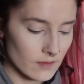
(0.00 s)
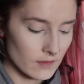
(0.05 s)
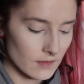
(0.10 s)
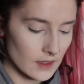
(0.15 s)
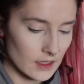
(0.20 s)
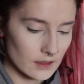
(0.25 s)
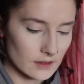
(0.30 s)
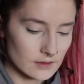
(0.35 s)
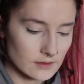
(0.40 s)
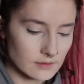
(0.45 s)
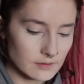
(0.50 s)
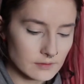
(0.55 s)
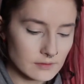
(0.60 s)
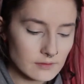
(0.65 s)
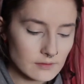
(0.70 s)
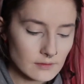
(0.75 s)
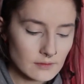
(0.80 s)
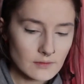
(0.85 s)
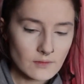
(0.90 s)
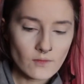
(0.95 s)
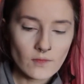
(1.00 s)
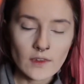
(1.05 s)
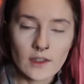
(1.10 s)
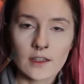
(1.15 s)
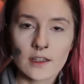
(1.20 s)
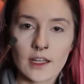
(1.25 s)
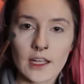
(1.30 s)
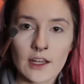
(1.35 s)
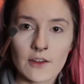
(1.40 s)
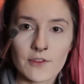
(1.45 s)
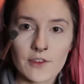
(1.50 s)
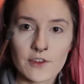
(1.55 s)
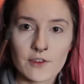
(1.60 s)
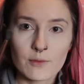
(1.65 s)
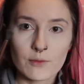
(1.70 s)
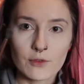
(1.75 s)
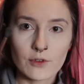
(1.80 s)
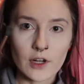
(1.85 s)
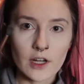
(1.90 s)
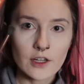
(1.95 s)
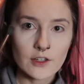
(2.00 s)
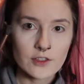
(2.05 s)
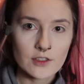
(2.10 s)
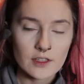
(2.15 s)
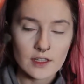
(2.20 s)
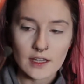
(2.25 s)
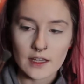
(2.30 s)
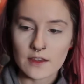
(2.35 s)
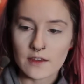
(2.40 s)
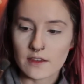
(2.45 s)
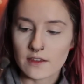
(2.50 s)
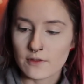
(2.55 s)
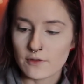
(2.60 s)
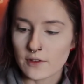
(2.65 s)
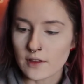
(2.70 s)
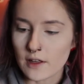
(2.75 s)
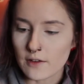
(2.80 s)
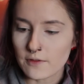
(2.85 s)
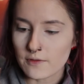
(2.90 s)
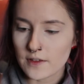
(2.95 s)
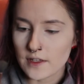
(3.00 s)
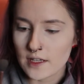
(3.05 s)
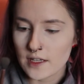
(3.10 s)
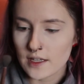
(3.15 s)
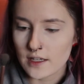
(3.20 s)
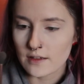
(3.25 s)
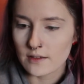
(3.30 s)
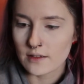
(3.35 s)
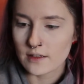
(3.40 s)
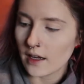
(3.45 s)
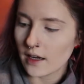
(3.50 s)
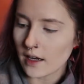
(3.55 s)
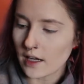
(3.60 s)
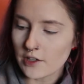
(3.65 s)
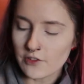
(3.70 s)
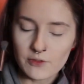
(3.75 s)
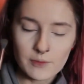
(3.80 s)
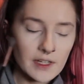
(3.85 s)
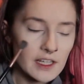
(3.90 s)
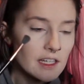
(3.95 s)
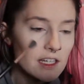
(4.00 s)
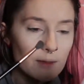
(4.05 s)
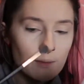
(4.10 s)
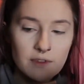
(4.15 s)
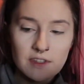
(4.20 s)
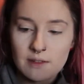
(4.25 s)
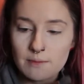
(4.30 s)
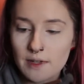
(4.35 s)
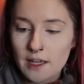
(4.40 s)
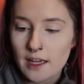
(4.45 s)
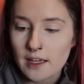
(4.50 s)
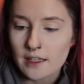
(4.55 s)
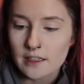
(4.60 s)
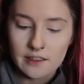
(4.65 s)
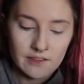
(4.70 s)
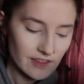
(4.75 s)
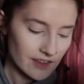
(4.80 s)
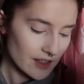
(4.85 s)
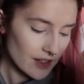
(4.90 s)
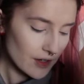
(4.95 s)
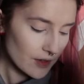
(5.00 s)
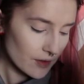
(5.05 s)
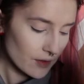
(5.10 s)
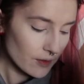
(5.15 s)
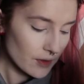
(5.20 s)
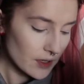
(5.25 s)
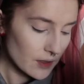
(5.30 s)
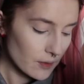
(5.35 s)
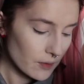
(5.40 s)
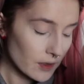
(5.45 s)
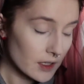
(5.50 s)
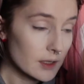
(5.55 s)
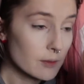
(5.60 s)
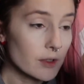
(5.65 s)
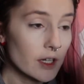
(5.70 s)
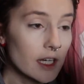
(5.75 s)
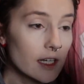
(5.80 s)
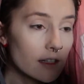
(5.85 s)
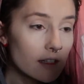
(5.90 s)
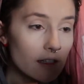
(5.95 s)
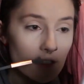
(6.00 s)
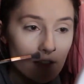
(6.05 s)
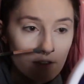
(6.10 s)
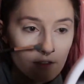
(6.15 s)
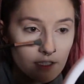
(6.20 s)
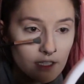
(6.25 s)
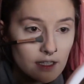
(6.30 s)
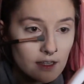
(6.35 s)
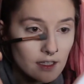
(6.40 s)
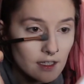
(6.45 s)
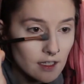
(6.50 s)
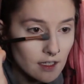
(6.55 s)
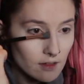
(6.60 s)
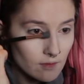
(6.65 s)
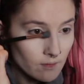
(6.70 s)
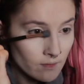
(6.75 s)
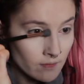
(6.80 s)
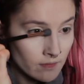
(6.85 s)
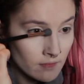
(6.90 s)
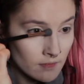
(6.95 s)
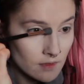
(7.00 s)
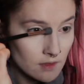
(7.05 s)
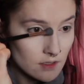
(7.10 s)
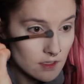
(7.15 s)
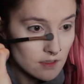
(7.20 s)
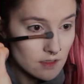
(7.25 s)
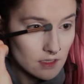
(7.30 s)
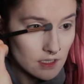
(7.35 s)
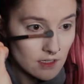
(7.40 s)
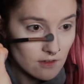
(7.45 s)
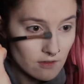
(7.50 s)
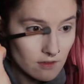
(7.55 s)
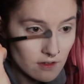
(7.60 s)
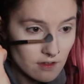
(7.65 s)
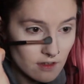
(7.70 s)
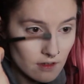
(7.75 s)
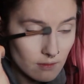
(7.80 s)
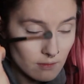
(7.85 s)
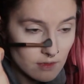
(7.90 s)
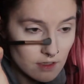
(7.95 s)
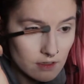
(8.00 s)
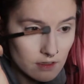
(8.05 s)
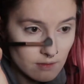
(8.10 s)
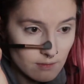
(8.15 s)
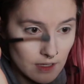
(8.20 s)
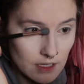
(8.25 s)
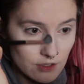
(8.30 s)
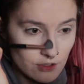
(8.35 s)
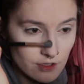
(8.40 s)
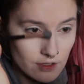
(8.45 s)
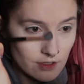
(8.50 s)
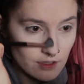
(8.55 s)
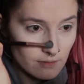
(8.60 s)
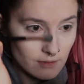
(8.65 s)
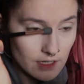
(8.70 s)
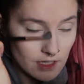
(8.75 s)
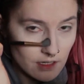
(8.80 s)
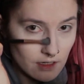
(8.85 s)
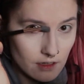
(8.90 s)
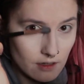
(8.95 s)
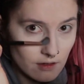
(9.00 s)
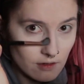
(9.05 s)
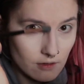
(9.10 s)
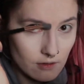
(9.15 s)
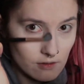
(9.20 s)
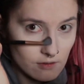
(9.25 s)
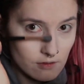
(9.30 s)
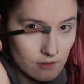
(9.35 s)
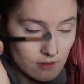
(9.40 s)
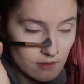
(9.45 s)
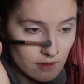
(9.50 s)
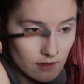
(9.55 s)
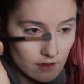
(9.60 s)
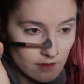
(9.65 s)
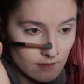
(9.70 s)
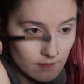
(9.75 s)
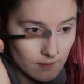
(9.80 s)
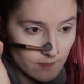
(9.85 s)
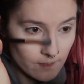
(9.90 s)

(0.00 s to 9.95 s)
I have this brush that's fluffy. I got it from like an Ipsy bag. I don't even know what brand it is or anything. Just give some dimension to my nose.